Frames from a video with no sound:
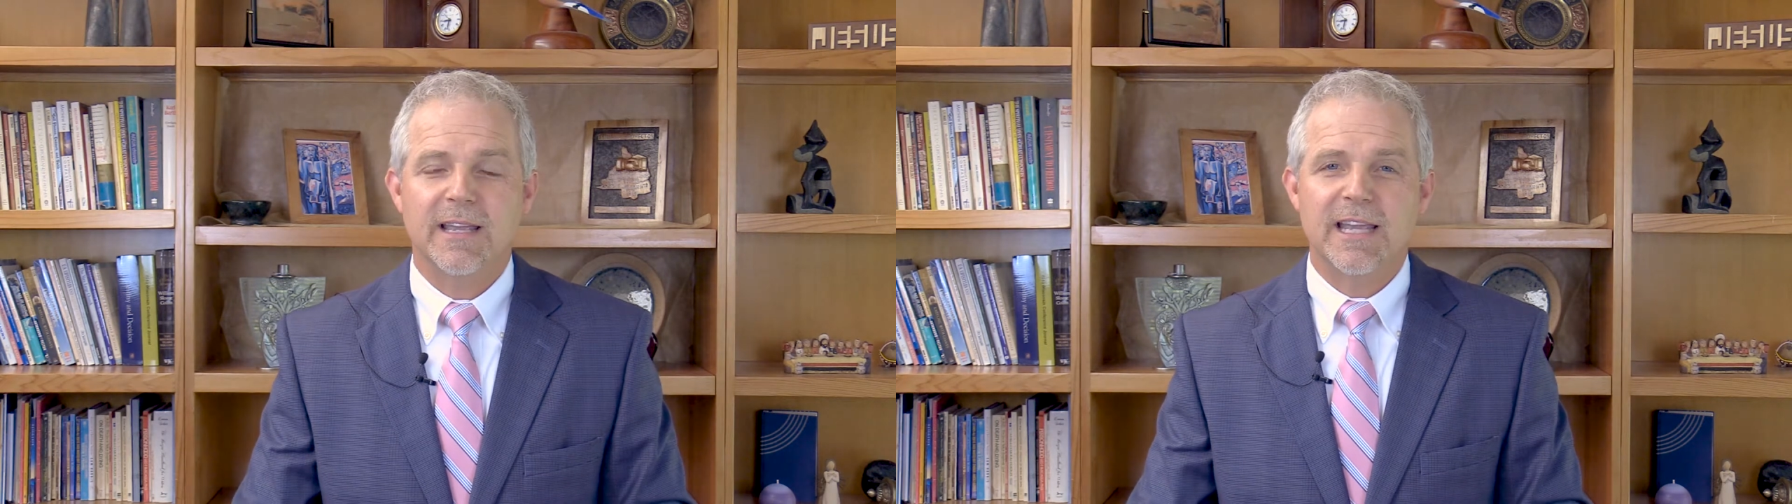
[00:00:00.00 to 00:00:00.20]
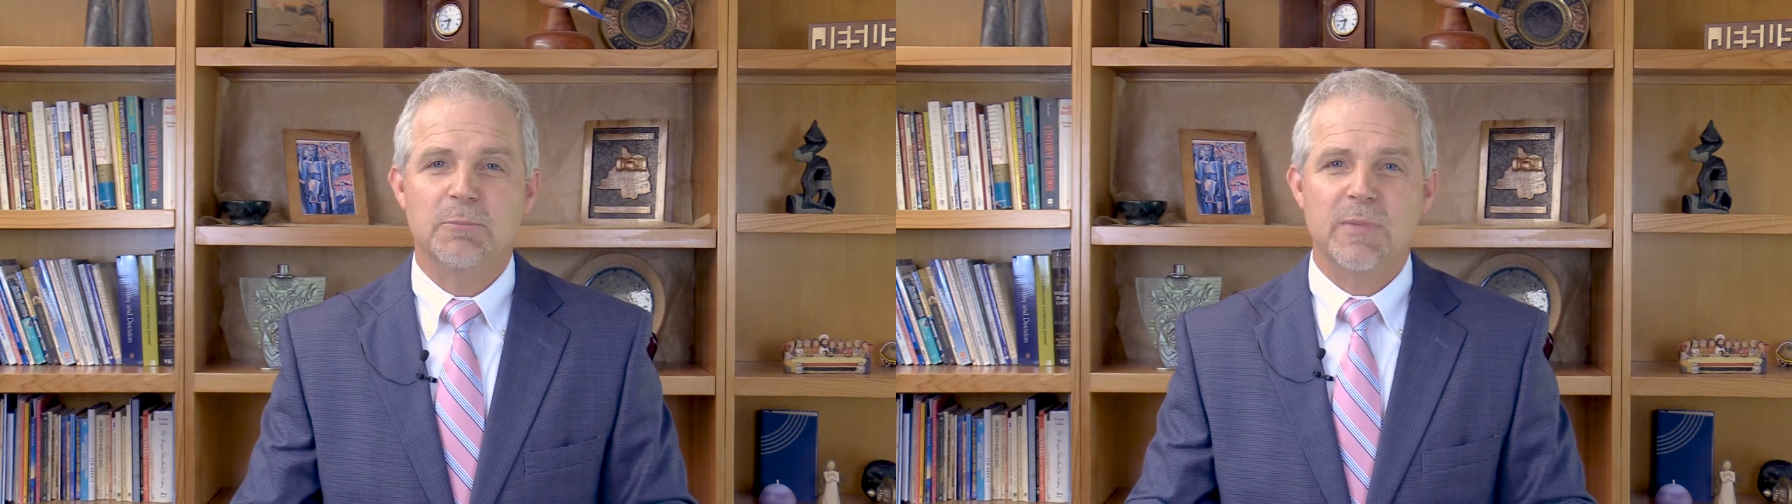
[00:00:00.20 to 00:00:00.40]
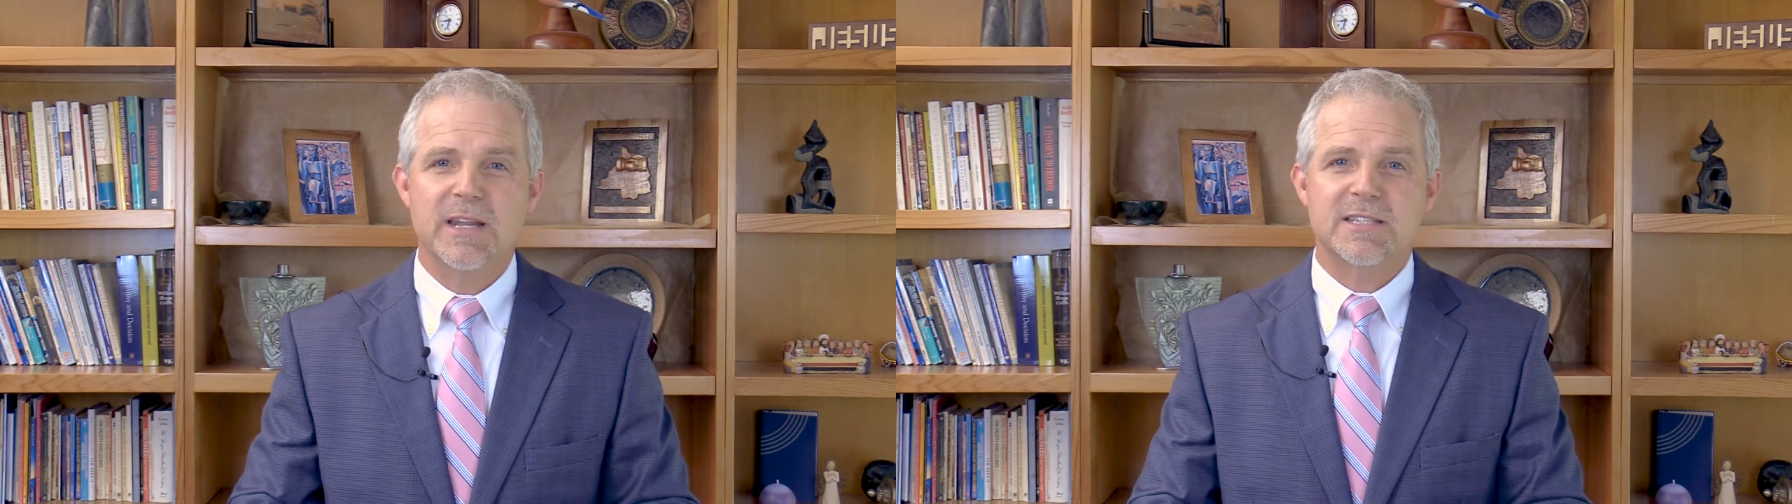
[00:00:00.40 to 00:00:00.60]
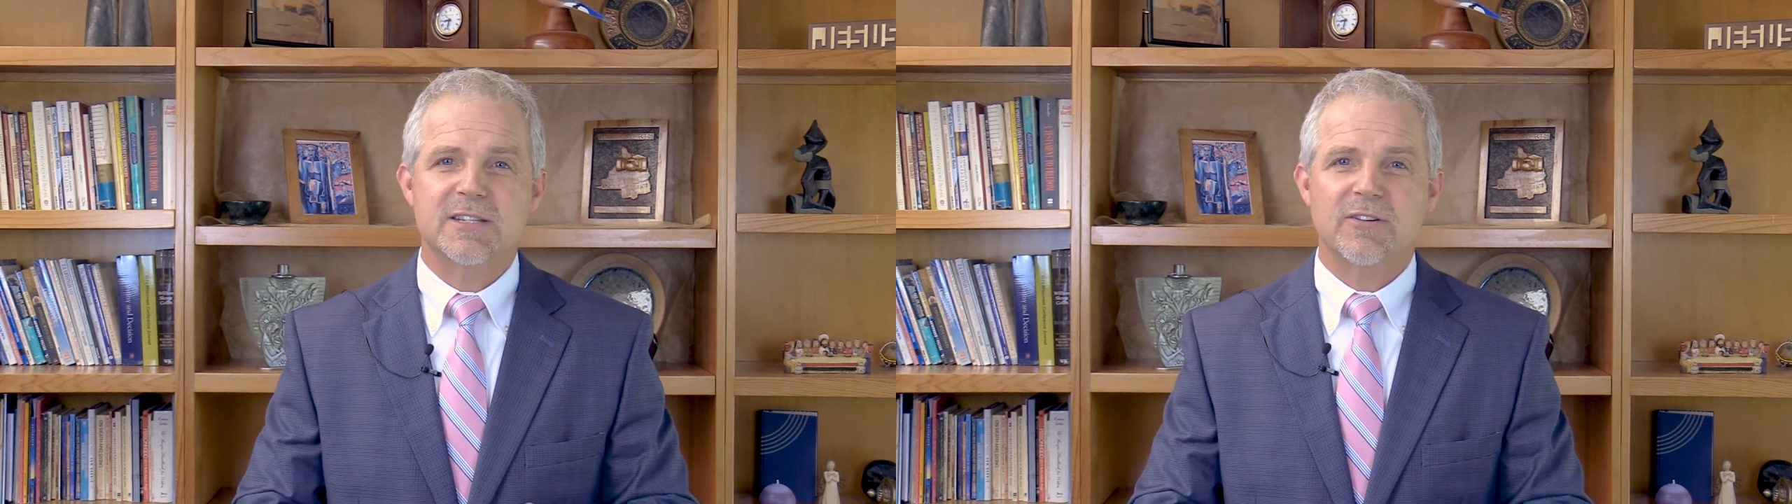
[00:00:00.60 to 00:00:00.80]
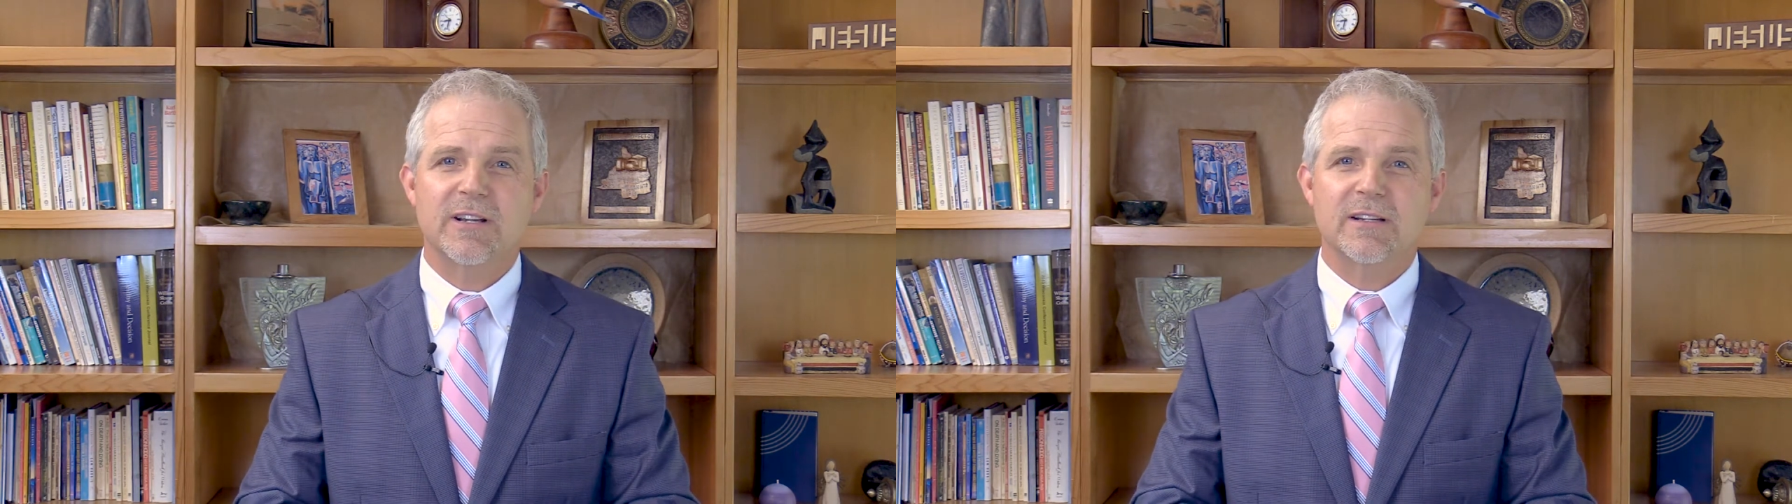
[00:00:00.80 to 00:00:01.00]
in
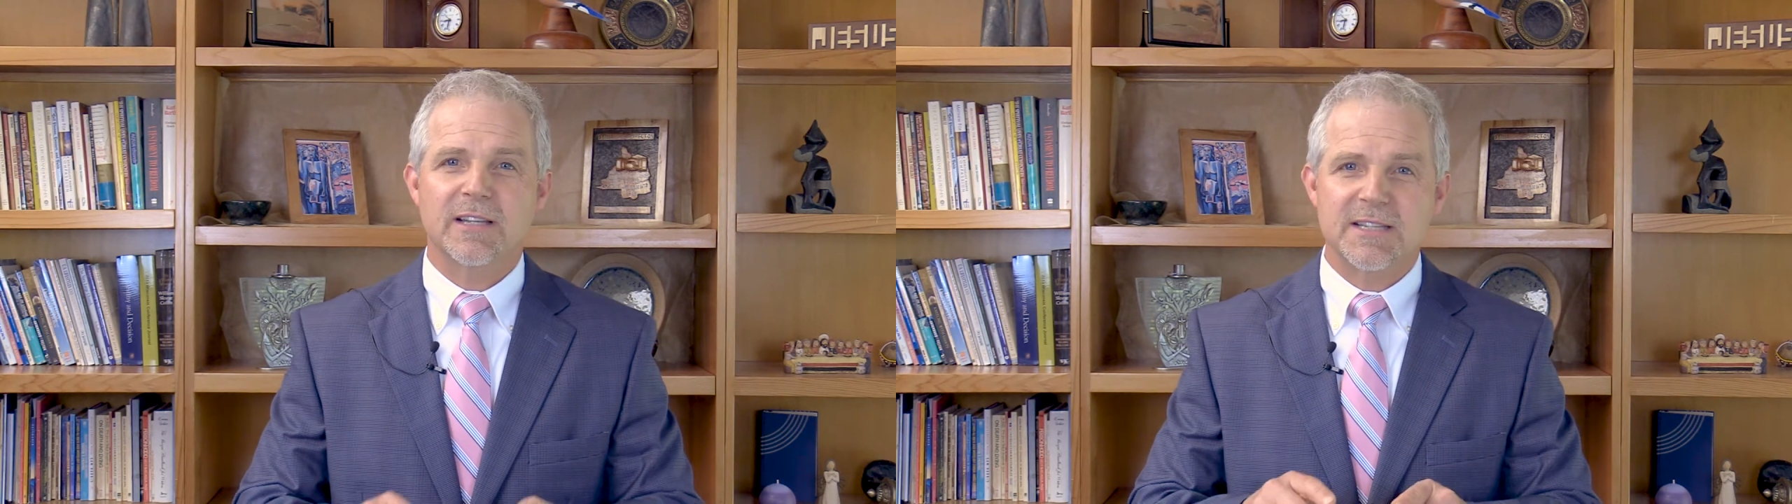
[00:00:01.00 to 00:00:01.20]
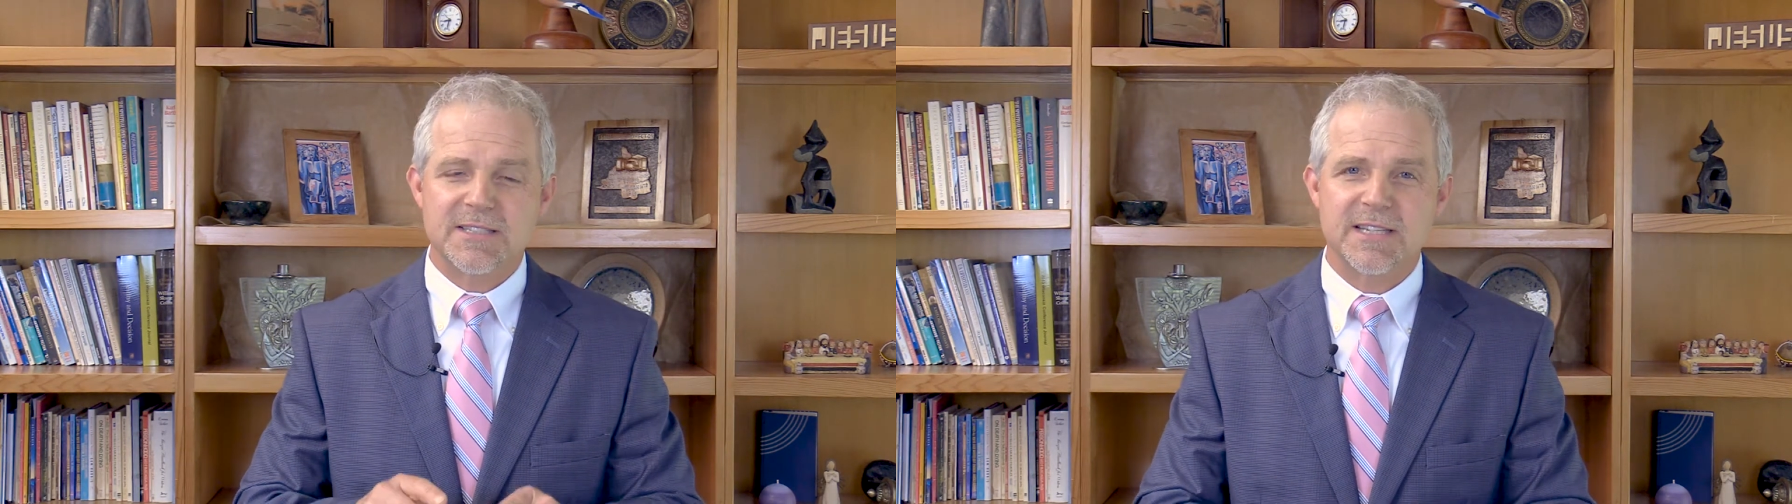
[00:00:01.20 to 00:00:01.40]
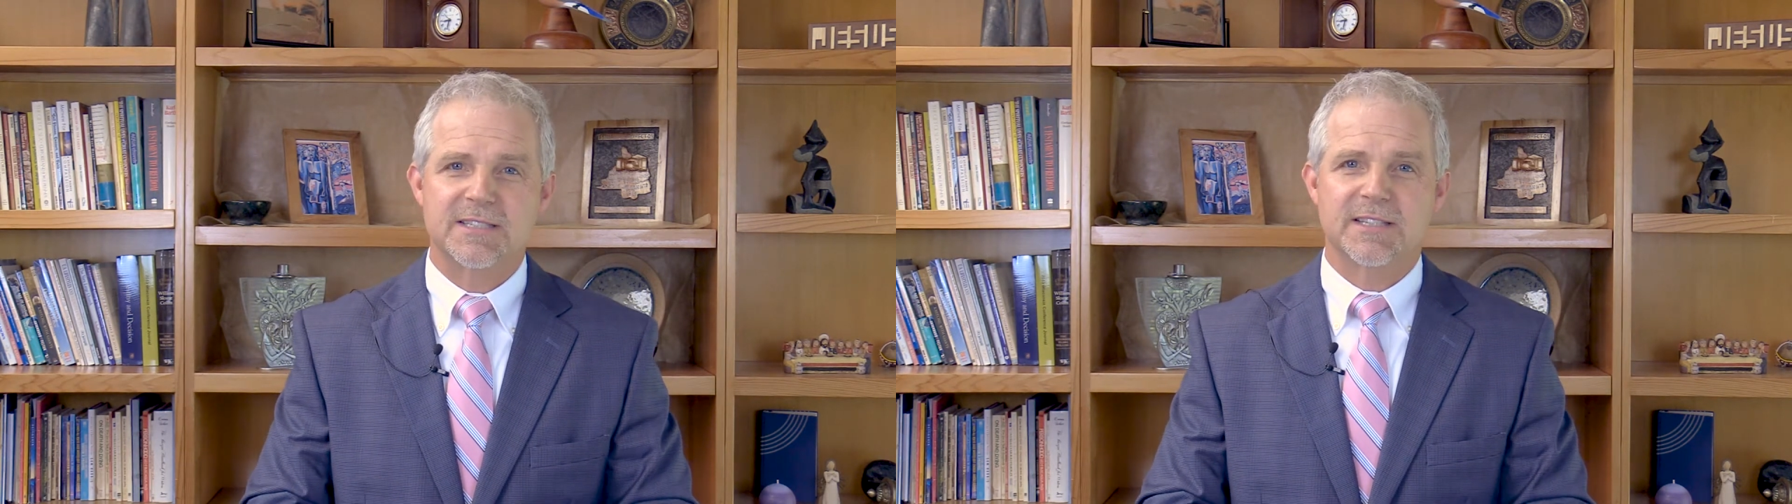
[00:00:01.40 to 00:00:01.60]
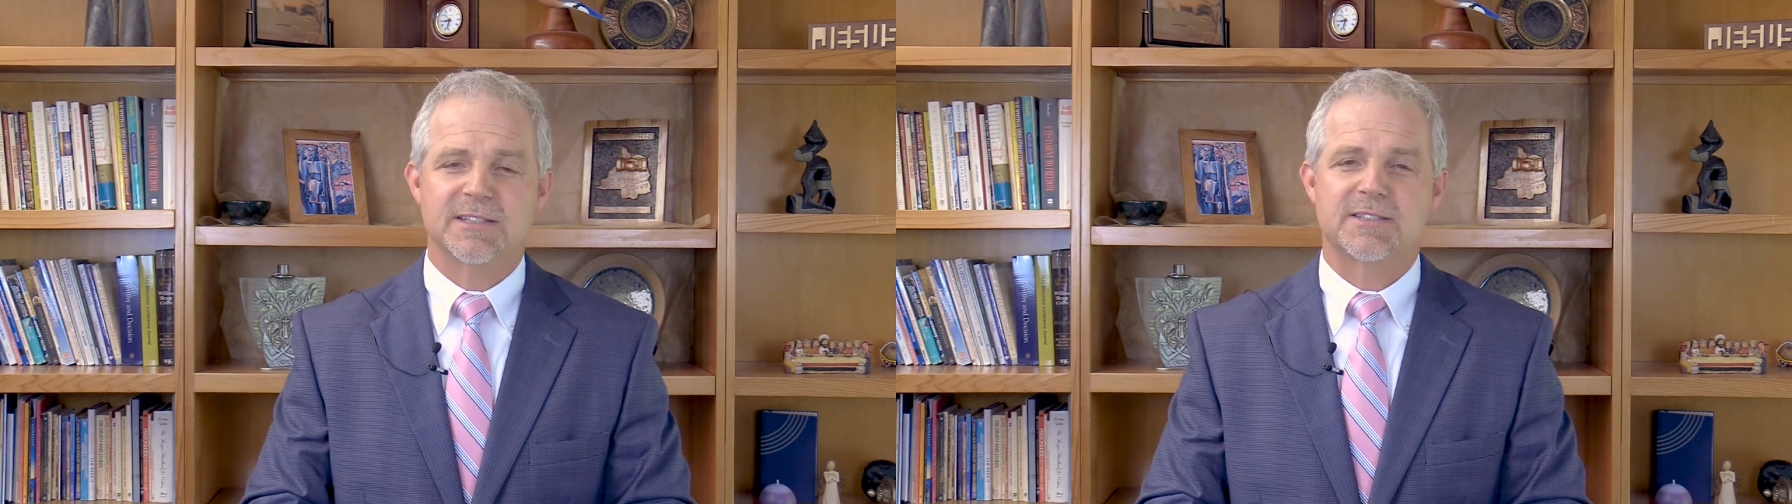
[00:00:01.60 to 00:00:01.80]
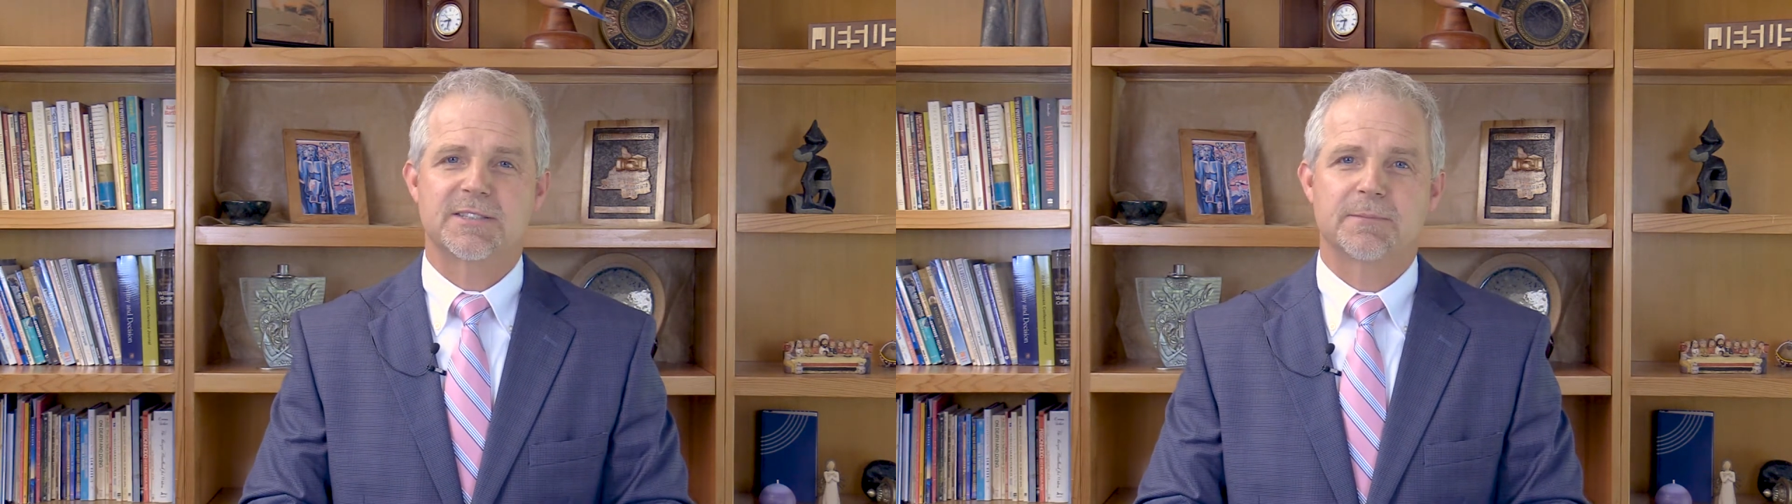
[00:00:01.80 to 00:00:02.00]
ministerial
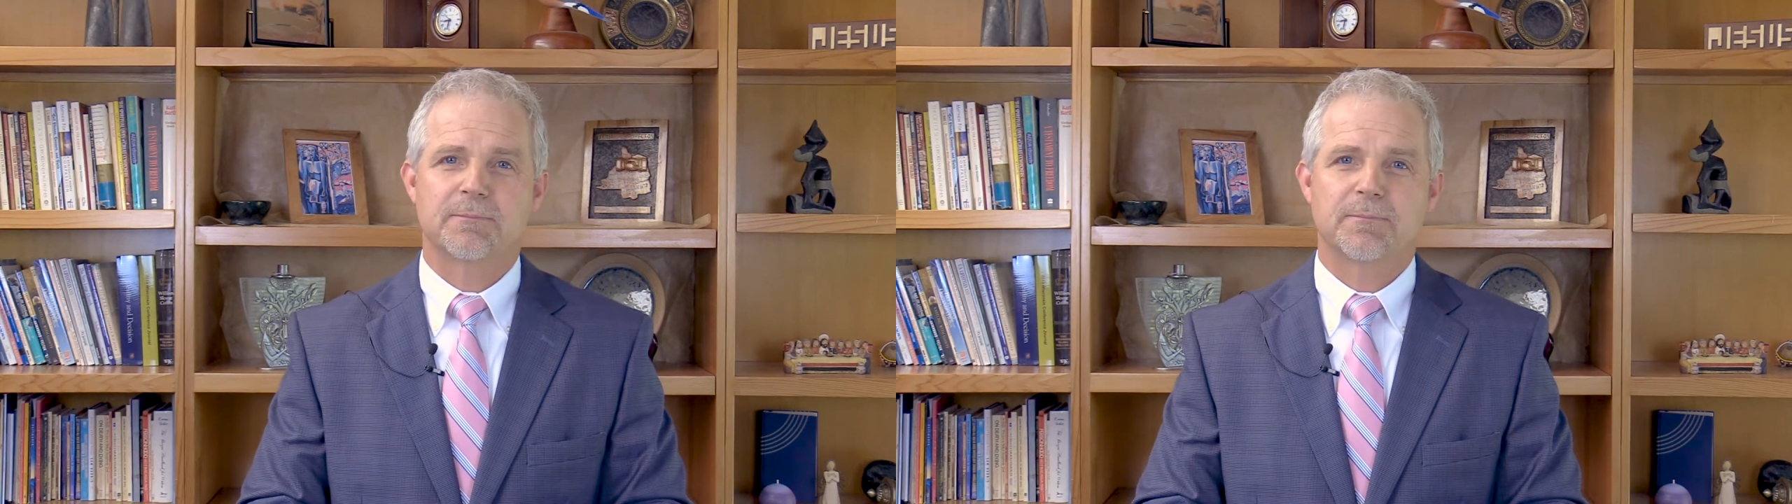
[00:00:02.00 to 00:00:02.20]
assistance.